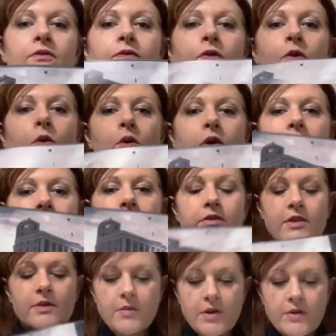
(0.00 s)
for
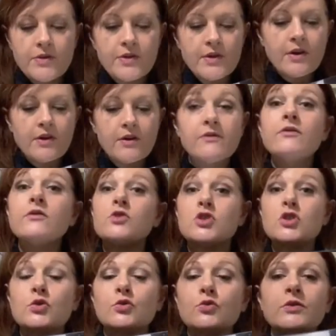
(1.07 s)
the month of
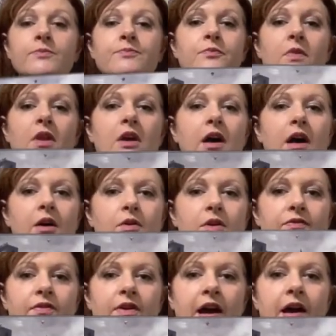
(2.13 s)
June,
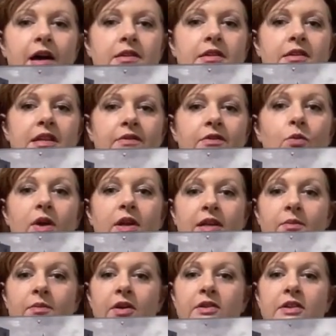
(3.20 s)
we've got the David Whitney
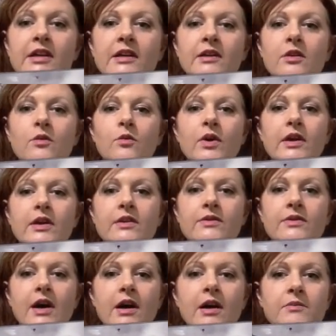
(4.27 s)
Building with
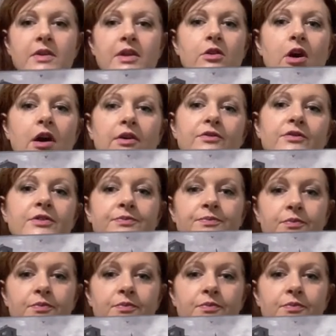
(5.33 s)
the Loft.